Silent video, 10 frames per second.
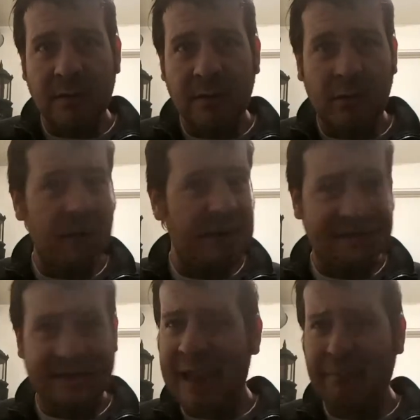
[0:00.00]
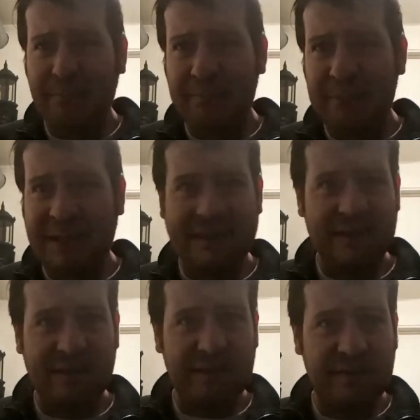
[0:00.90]
Or has that piece
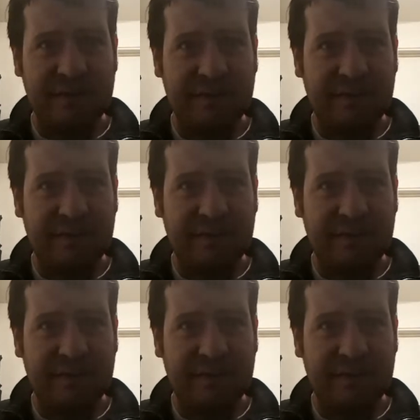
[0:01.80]
of